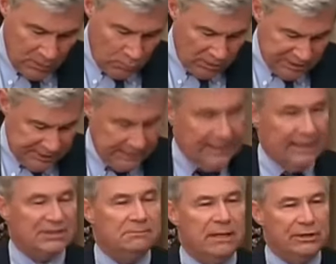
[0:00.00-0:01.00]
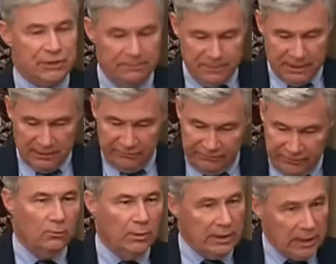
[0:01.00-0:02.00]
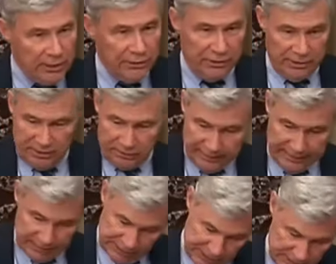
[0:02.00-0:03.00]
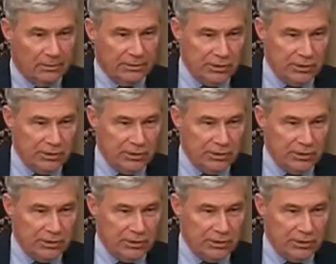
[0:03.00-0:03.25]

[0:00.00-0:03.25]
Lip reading: once it gets much above 100 degrees.